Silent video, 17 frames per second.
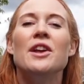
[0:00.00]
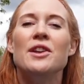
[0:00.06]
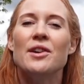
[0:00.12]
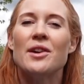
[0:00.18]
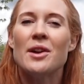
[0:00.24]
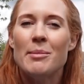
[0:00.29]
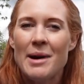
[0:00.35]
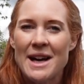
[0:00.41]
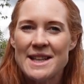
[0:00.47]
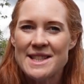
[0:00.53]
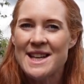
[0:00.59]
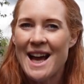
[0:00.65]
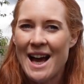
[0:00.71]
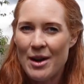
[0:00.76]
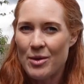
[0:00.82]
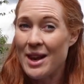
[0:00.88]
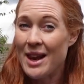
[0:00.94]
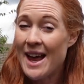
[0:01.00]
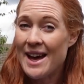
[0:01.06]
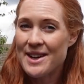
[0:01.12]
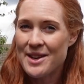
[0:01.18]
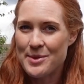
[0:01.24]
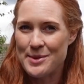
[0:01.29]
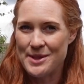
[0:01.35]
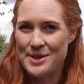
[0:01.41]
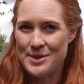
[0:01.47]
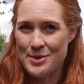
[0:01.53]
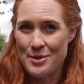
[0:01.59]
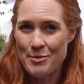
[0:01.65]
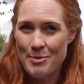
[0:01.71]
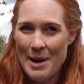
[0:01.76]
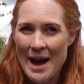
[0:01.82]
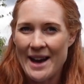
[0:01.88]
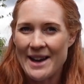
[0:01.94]
you can imagine how glad I was to
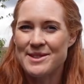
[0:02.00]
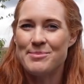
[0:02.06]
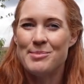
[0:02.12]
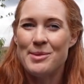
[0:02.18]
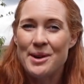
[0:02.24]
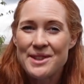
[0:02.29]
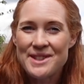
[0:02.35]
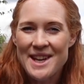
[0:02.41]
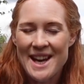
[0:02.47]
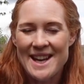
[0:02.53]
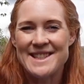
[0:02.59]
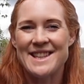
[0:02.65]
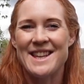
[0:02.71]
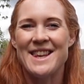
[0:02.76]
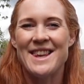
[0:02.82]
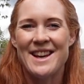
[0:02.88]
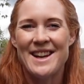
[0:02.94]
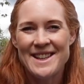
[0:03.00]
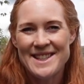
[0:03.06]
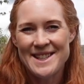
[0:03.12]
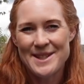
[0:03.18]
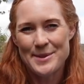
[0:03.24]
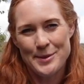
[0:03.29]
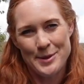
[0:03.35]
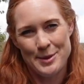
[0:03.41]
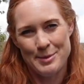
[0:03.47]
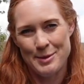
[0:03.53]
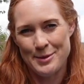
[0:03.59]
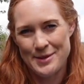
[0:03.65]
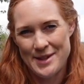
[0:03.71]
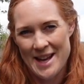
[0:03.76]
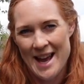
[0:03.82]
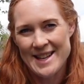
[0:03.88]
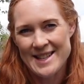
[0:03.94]
have packed Montane's lightest
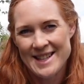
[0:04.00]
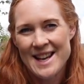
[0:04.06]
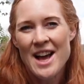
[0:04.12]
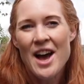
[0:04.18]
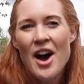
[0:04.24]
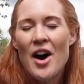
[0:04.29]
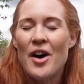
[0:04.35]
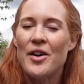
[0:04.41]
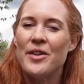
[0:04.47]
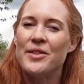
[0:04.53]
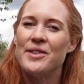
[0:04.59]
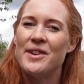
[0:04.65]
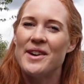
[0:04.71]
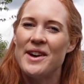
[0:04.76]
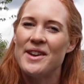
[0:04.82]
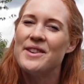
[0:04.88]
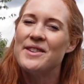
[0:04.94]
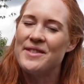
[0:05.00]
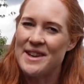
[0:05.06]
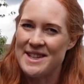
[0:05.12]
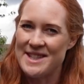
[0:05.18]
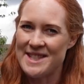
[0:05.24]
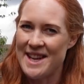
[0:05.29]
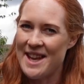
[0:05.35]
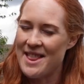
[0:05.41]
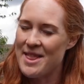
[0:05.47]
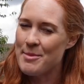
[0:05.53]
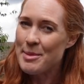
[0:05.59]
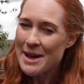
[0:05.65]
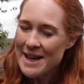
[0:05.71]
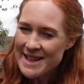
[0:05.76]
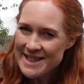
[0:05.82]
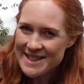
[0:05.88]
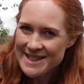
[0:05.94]
waterproofs yet on an adventure in the
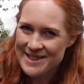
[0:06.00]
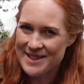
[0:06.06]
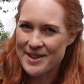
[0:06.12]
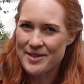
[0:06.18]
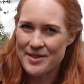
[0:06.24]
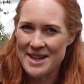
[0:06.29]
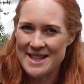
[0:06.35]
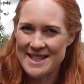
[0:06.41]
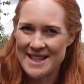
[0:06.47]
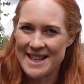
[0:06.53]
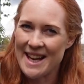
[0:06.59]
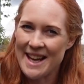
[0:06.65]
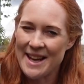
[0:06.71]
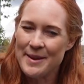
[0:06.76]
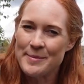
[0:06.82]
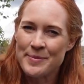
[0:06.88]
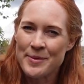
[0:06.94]
Peak District recently.